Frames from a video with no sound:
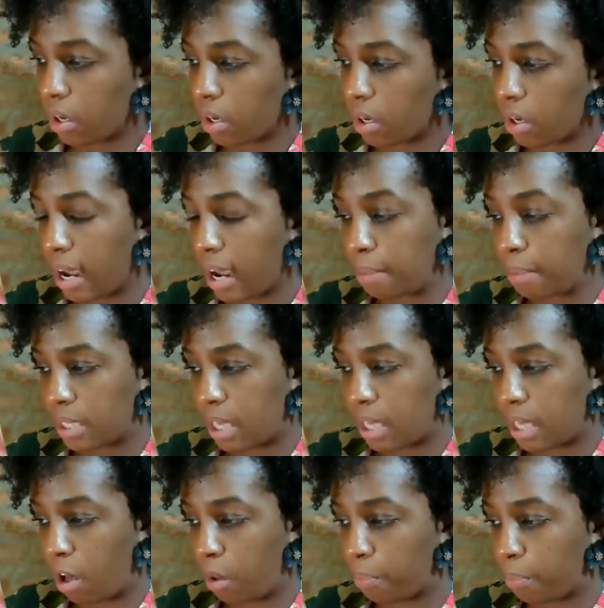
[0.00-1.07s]
Grapes
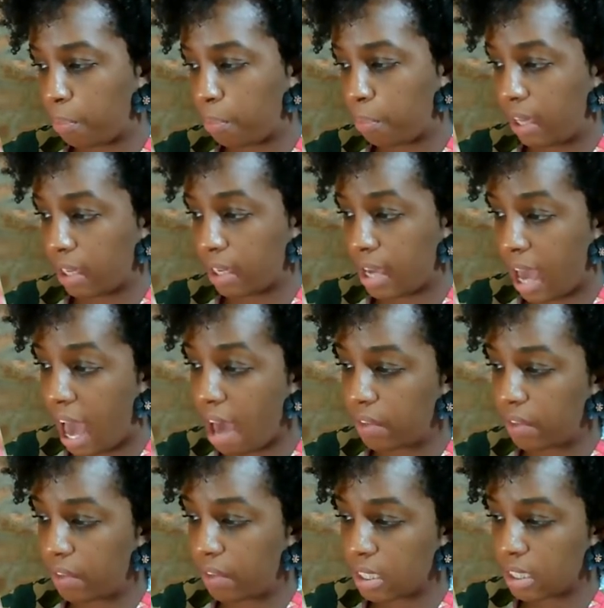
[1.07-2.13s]
help prevent
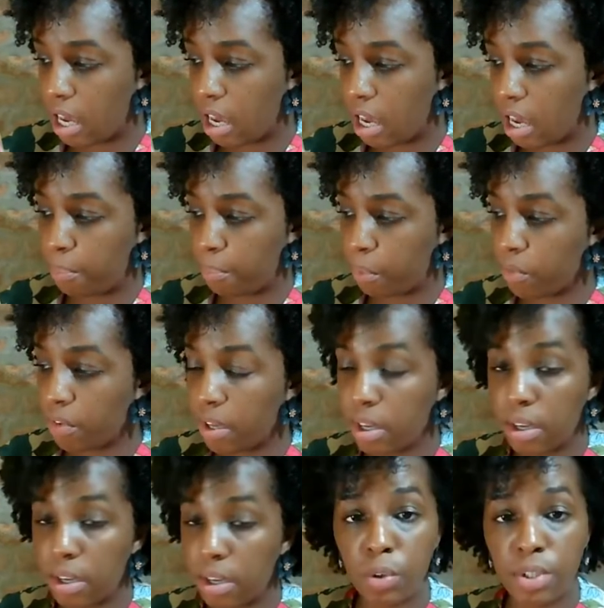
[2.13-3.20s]
cavities,
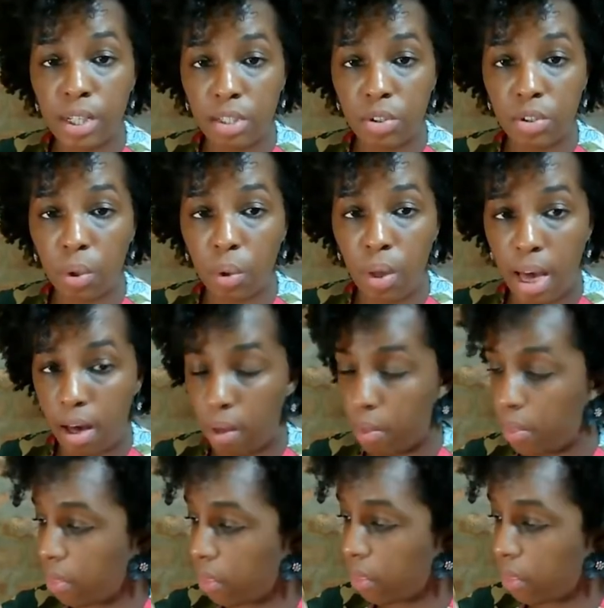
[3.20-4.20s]
improving your dental health,